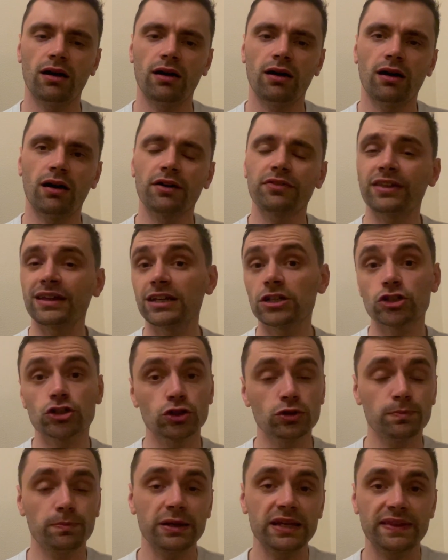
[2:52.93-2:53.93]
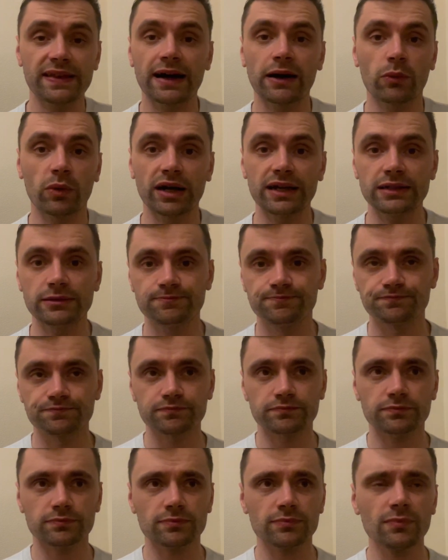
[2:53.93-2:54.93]
I think it should be that way.
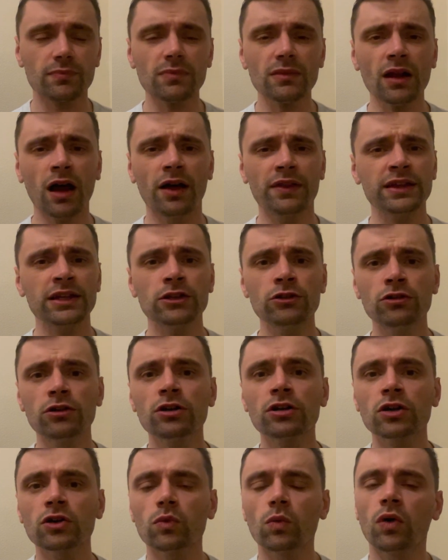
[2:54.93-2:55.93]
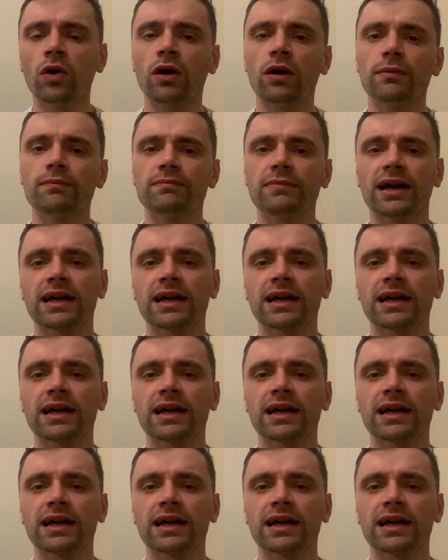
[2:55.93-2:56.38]
I think you look at what